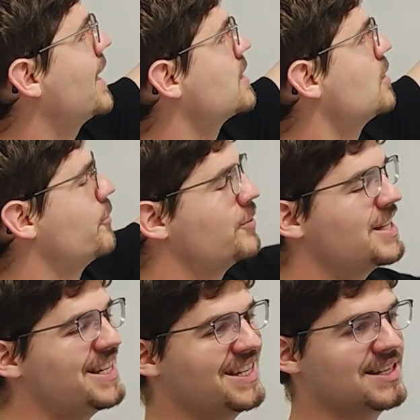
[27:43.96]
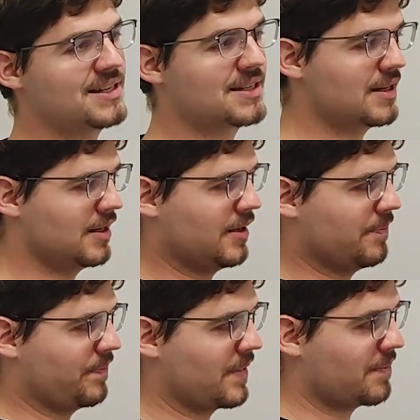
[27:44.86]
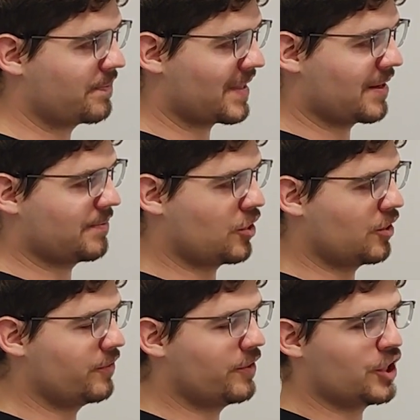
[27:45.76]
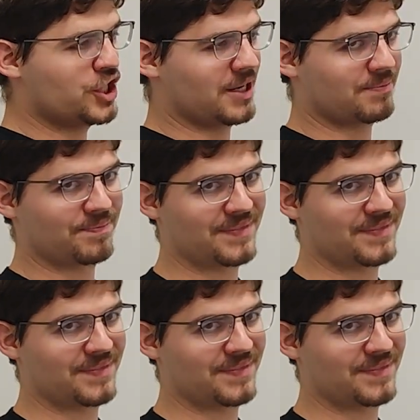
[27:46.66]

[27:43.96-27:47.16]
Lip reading: x of t, is converging.